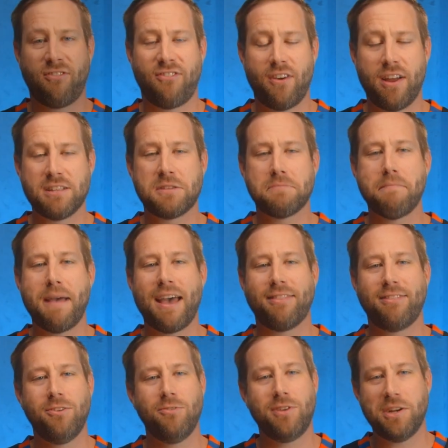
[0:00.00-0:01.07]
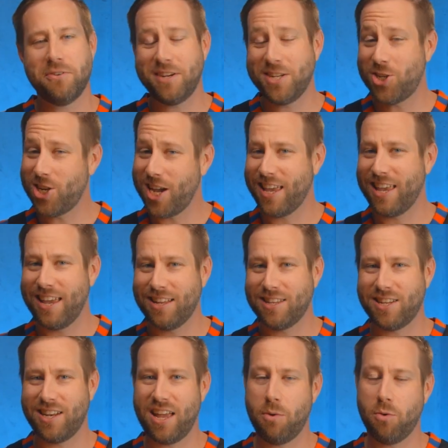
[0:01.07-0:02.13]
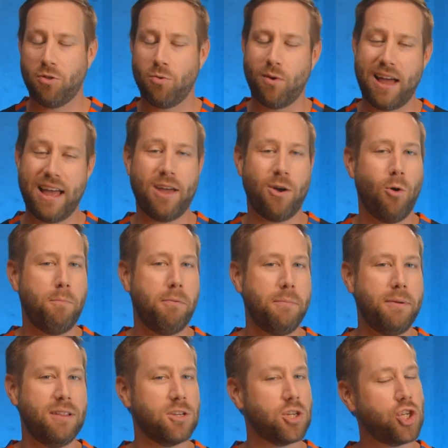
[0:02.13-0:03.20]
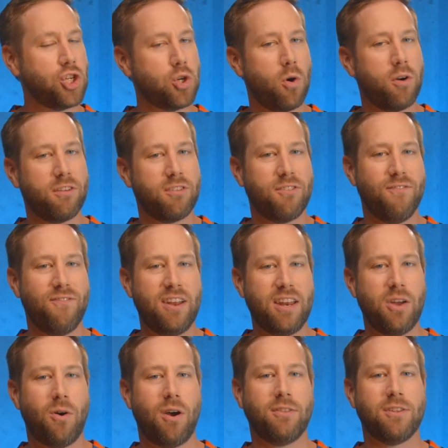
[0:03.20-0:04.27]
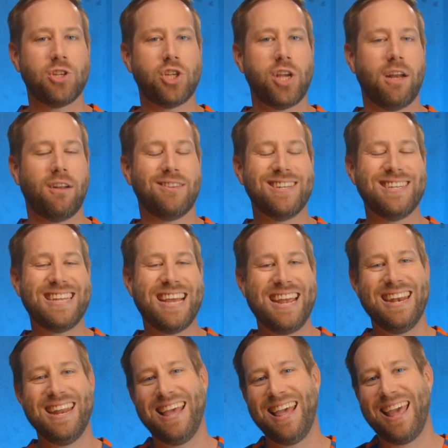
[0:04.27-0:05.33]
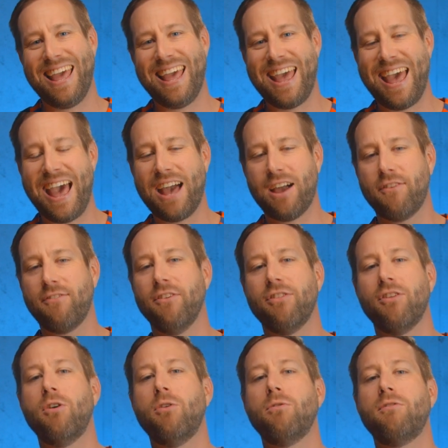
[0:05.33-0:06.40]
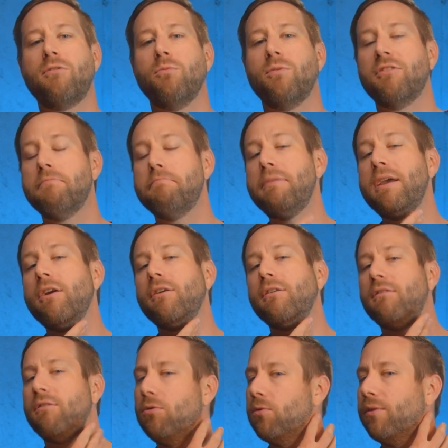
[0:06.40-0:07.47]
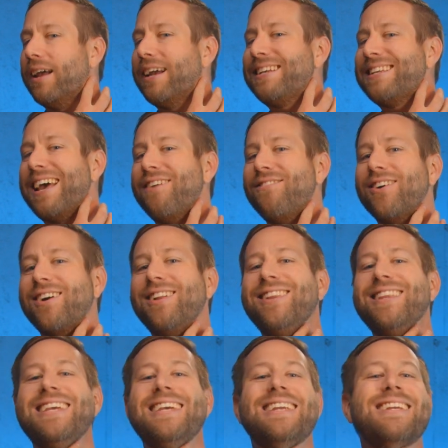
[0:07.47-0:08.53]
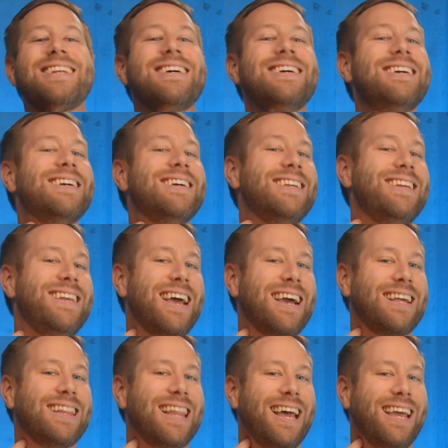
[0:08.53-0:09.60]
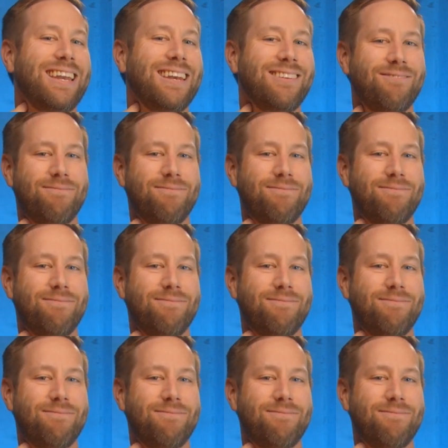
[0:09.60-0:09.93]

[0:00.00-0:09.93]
friends, Matthew Deary checking in today with what I hope will be the shortest video on this channel to date, a hack for those with beards who like to have a clean neckline.